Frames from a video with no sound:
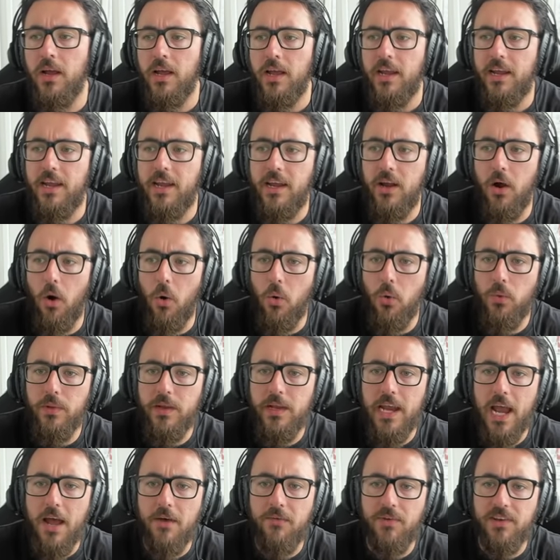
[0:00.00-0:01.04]
he
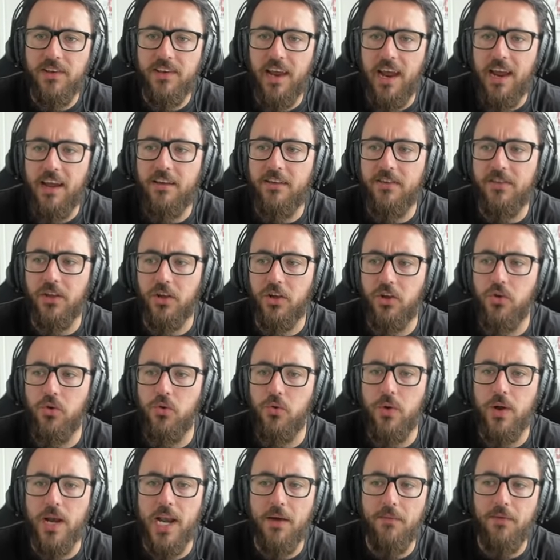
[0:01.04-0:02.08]
only ever takes the
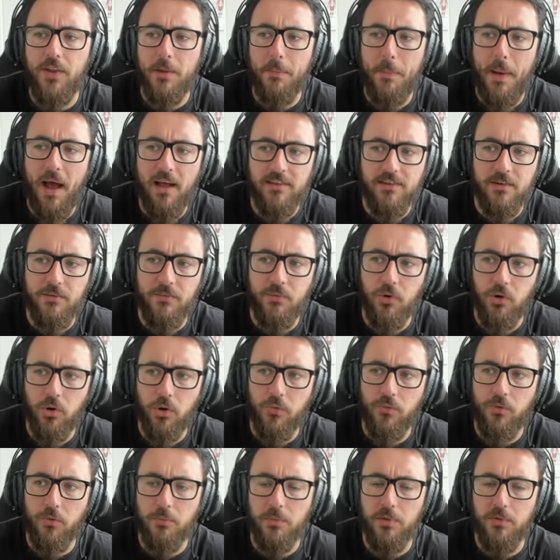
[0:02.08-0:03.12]
Q and never the passive auto
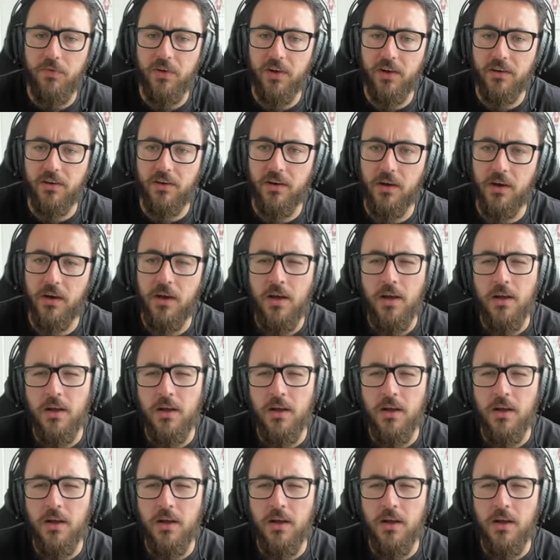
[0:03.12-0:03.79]
from the Viktor.